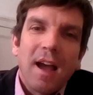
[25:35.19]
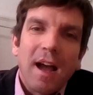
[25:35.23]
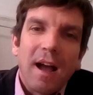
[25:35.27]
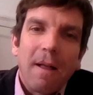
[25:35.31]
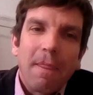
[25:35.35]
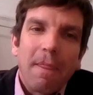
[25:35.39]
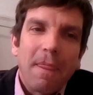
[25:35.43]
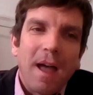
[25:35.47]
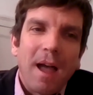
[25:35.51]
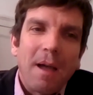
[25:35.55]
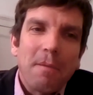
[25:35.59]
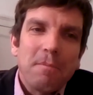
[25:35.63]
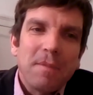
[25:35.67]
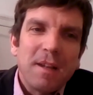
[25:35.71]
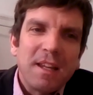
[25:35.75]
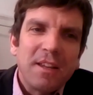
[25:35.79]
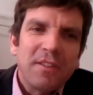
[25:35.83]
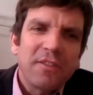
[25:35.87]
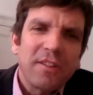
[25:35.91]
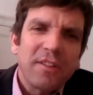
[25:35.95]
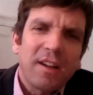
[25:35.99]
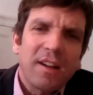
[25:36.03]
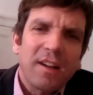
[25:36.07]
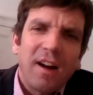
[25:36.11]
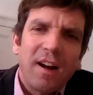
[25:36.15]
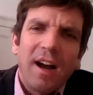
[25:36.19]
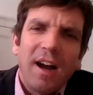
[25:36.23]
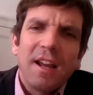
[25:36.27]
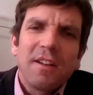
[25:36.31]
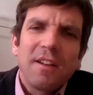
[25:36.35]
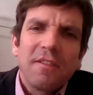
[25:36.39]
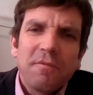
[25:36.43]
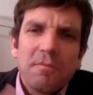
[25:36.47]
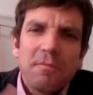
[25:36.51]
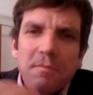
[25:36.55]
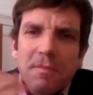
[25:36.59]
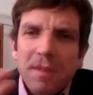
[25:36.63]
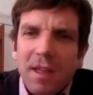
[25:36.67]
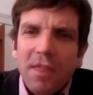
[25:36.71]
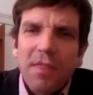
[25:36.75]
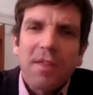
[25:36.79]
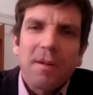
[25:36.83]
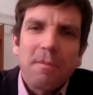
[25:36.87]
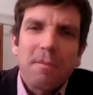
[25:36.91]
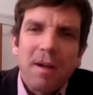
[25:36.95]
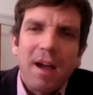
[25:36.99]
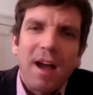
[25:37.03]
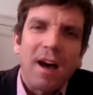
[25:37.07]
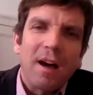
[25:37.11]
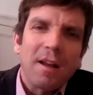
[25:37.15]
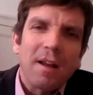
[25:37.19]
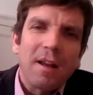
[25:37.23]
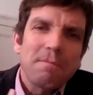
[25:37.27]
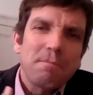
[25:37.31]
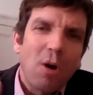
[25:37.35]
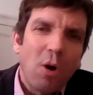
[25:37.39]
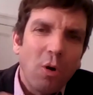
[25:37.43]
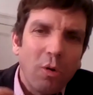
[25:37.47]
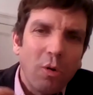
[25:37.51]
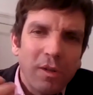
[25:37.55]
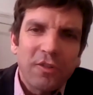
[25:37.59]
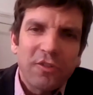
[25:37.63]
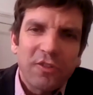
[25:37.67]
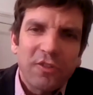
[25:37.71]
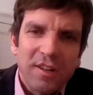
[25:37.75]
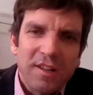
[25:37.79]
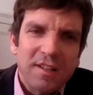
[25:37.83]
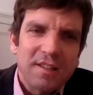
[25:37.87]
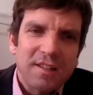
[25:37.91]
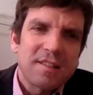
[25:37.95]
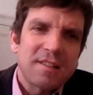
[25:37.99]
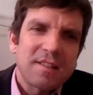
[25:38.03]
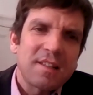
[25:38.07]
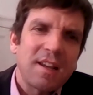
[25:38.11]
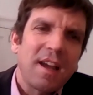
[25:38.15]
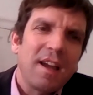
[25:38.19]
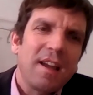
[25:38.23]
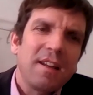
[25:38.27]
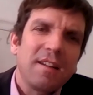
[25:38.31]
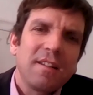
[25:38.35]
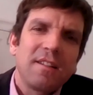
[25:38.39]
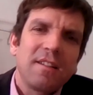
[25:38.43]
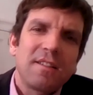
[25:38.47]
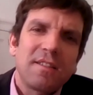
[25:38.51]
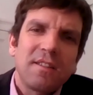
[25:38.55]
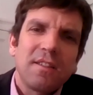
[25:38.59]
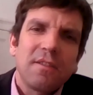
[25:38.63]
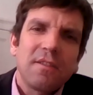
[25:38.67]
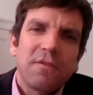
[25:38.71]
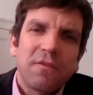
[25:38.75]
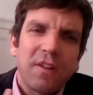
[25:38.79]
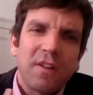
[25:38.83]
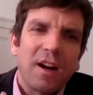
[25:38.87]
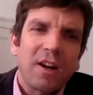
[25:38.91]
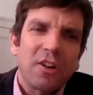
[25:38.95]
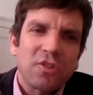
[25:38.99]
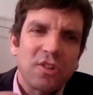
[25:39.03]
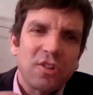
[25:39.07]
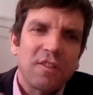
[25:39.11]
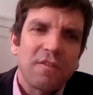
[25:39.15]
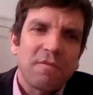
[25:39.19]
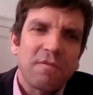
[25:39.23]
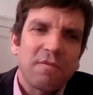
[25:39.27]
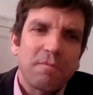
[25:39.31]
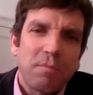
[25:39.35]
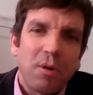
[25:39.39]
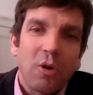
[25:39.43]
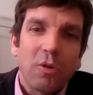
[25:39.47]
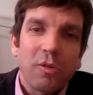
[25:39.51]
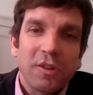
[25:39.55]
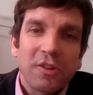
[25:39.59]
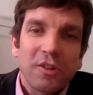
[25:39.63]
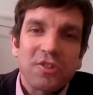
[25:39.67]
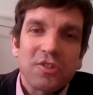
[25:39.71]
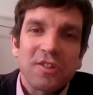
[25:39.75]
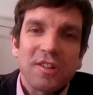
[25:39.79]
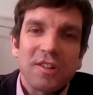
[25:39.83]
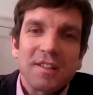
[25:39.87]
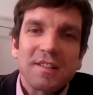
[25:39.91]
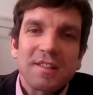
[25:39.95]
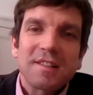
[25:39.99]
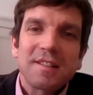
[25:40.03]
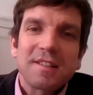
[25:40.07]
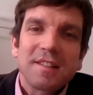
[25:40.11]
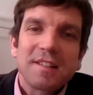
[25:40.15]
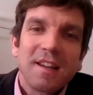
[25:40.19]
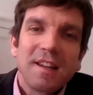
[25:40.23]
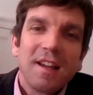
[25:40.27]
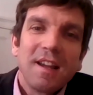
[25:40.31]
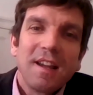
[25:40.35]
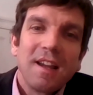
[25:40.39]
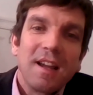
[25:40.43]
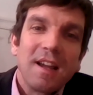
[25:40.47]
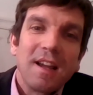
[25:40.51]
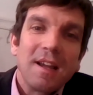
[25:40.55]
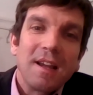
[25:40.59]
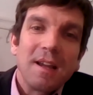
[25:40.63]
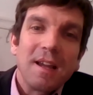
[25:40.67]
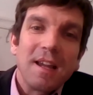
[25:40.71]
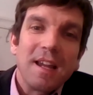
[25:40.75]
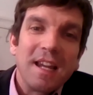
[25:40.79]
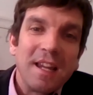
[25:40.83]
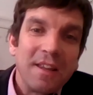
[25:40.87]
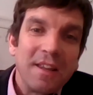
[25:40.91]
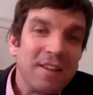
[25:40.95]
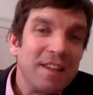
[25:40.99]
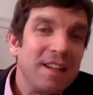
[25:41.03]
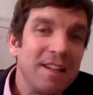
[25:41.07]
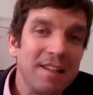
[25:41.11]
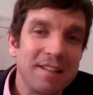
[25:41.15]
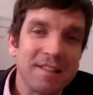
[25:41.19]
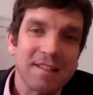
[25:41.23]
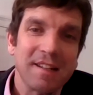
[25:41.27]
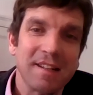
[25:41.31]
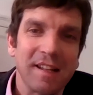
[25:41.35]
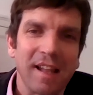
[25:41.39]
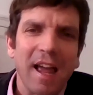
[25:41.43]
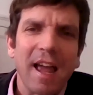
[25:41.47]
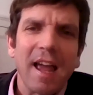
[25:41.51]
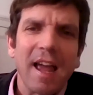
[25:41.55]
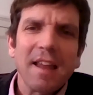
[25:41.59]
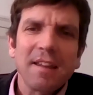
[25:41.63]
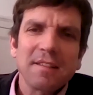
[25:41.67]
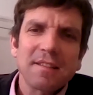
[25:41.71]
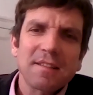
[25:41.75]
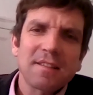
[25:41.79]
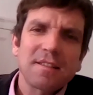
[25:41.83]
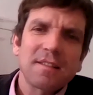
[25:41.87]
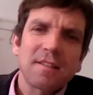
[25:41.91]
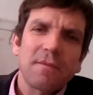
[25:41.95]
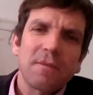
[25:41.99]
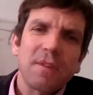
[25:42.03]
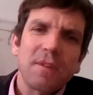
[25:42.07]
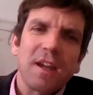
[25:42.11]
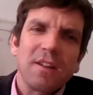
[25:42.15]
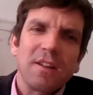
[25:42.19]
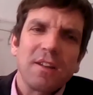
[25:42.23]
And that means a kind of myth about Polishness and the function of Polishness in the Eastern lands.